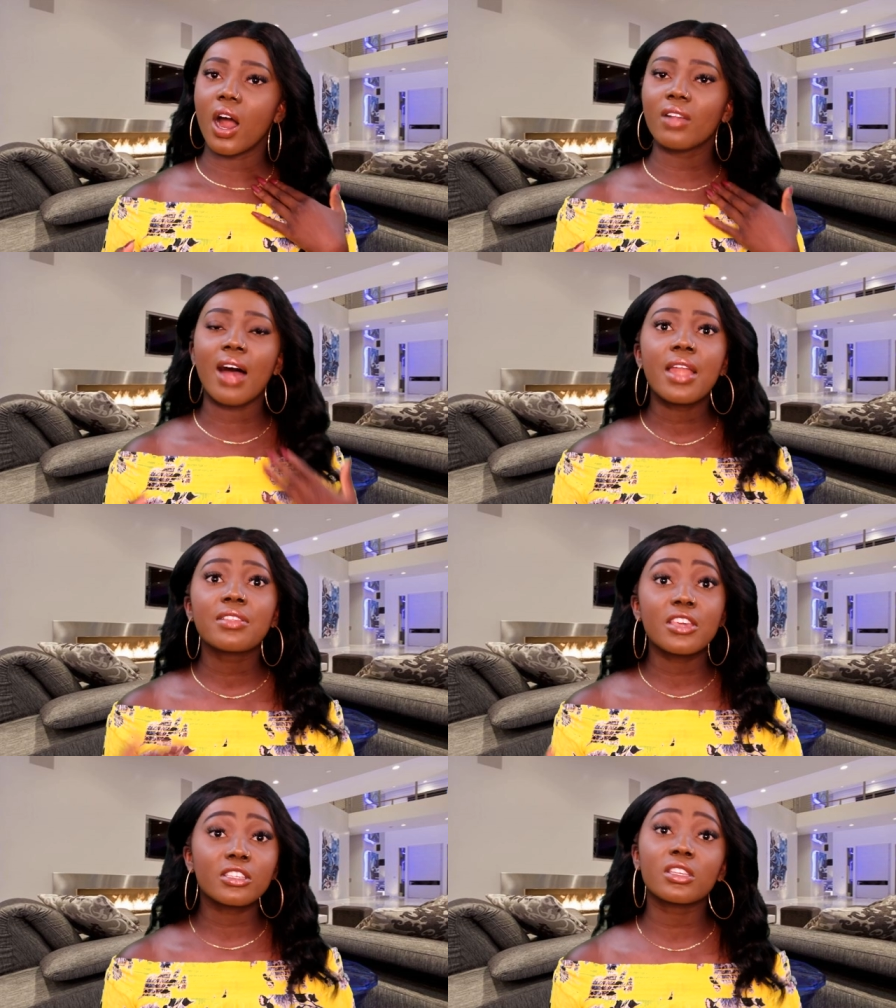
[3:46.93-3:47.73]
A lot
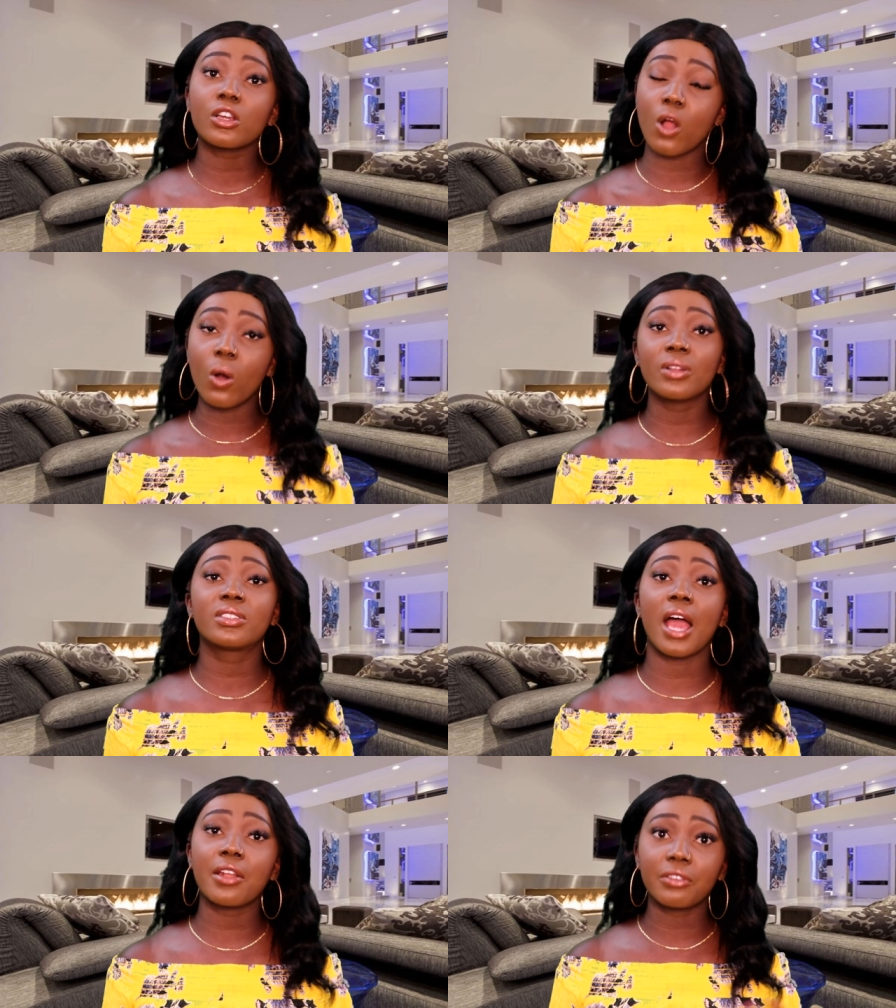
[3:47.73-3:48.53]
of things could
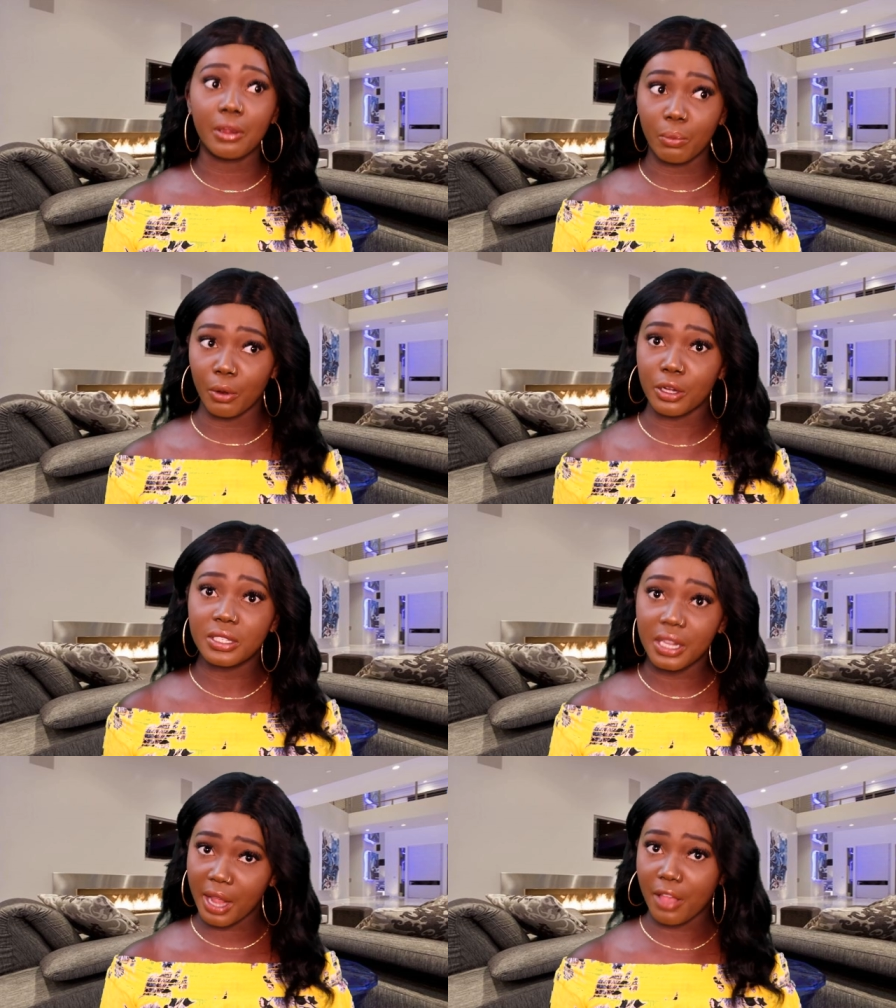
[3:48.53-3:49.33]
coincidentally
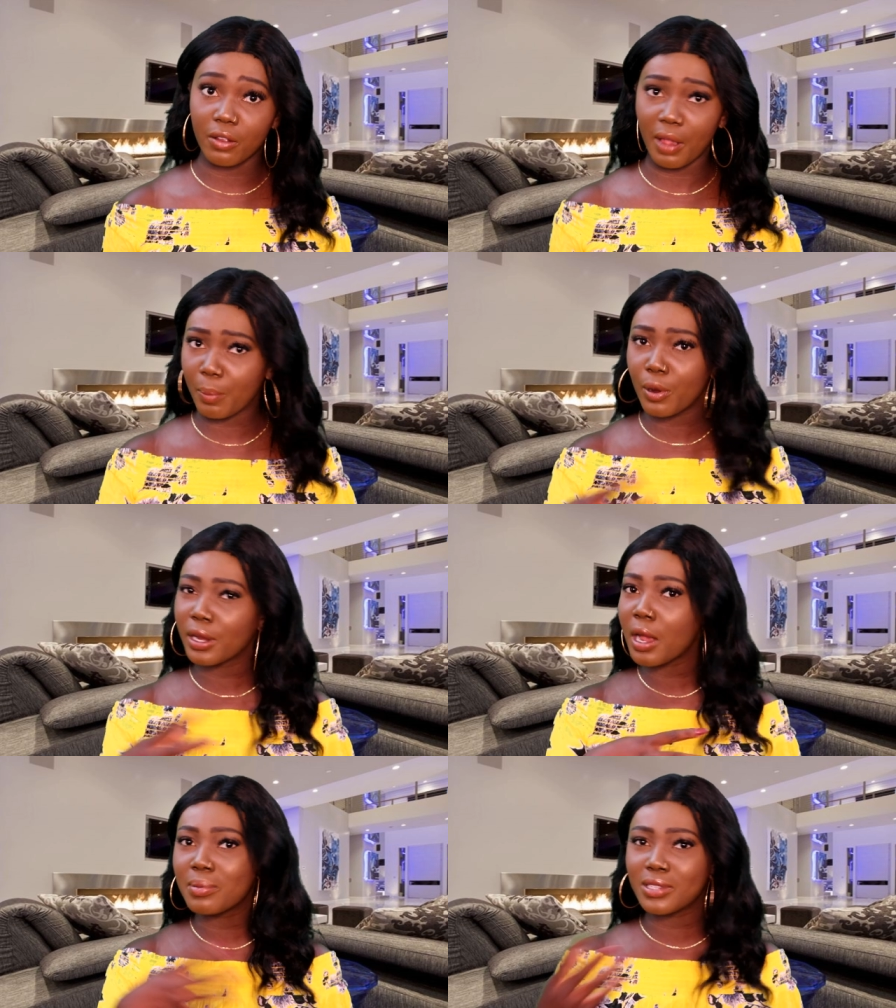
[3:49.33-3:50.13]
work together, like
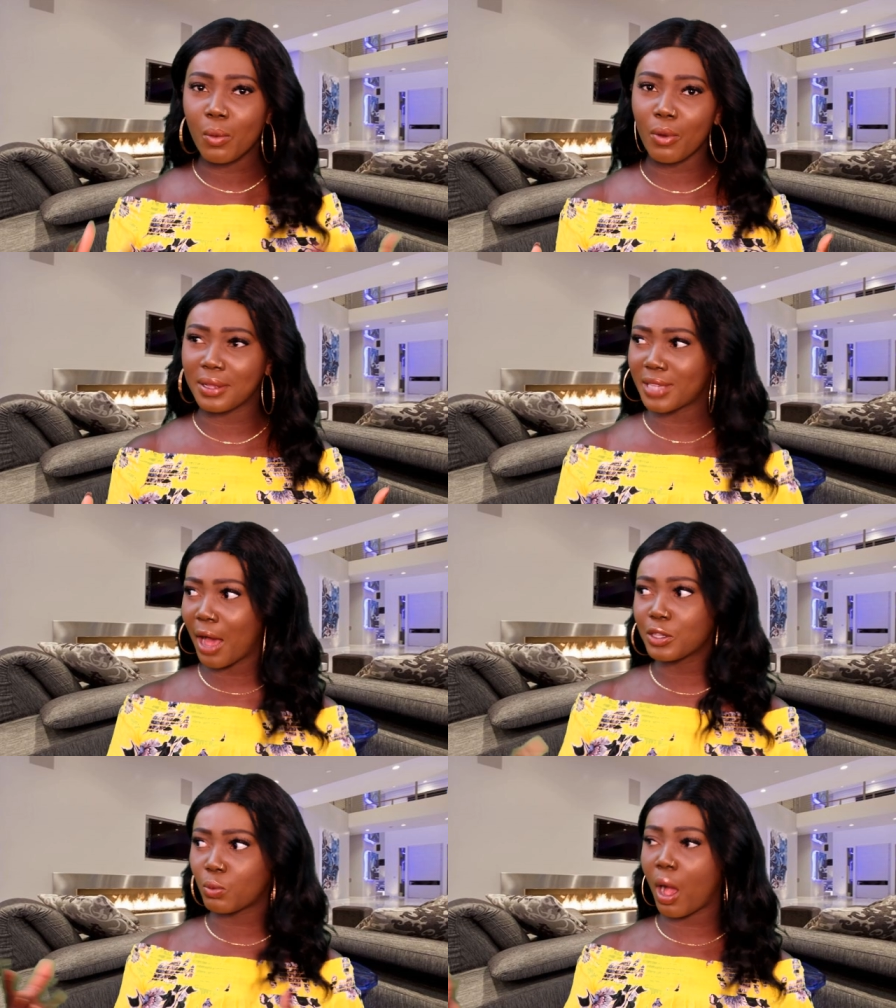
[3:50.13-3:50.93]
putting up subway
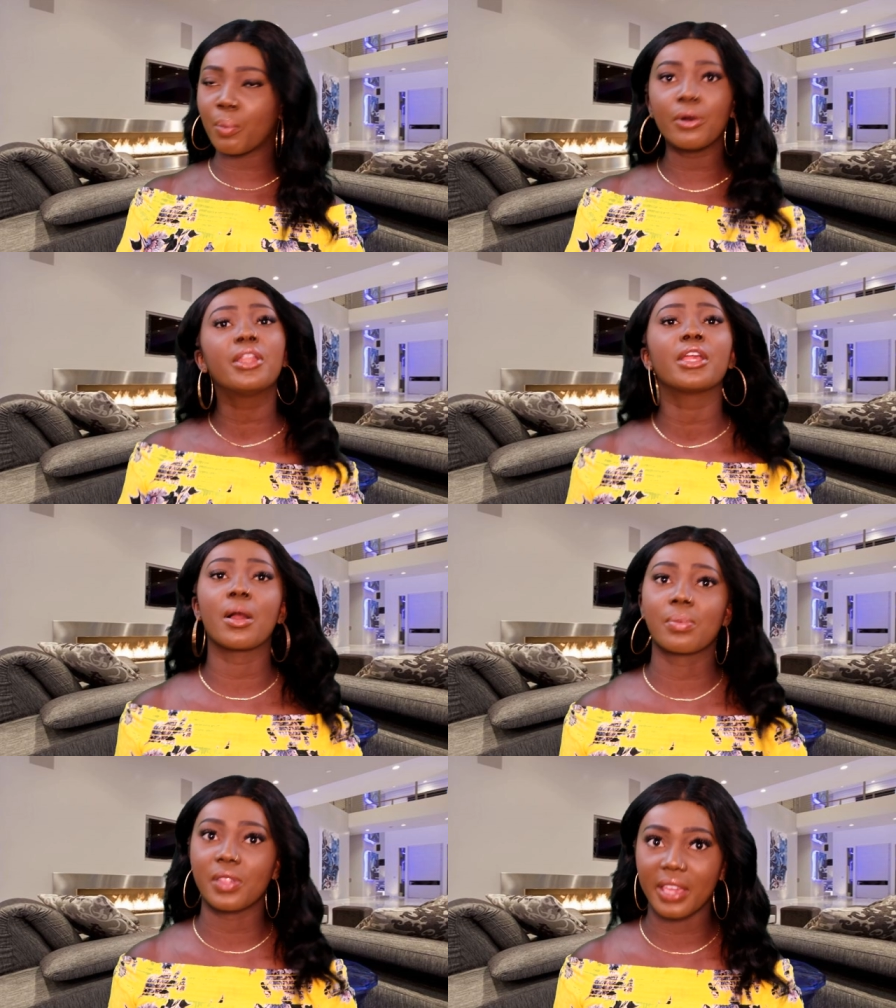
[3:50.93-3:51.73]
tiles while putting
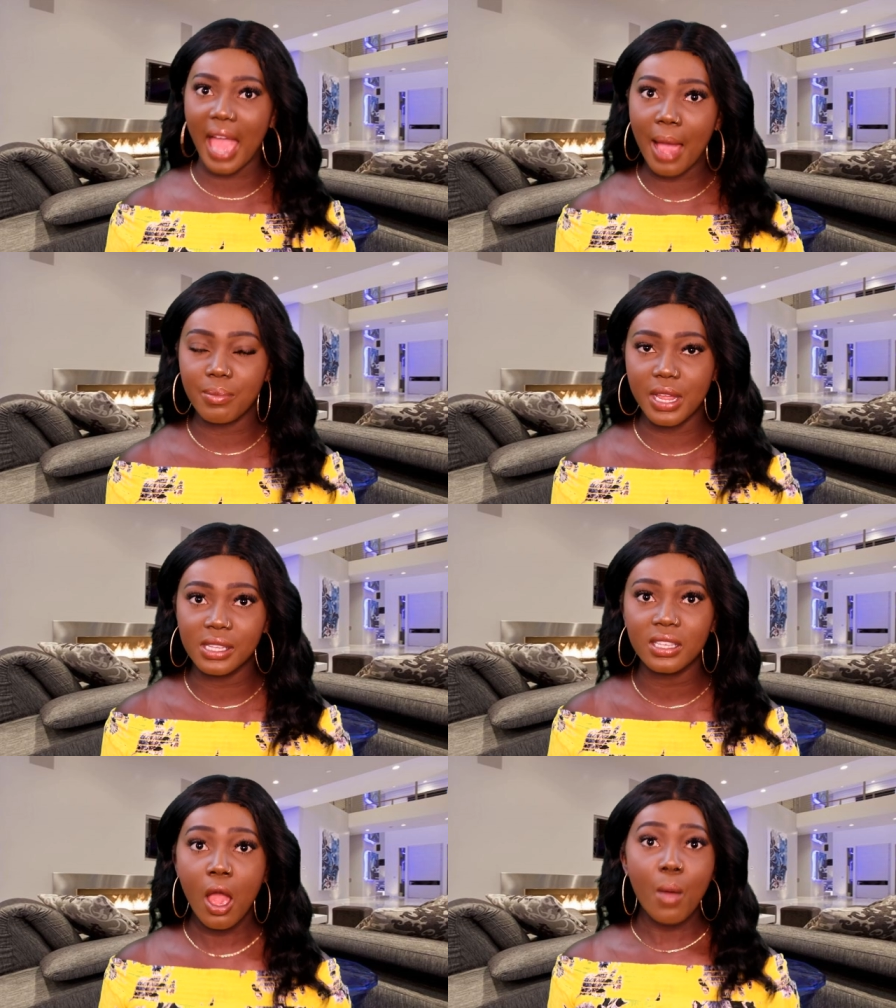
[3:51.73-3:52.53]
up the cabinets,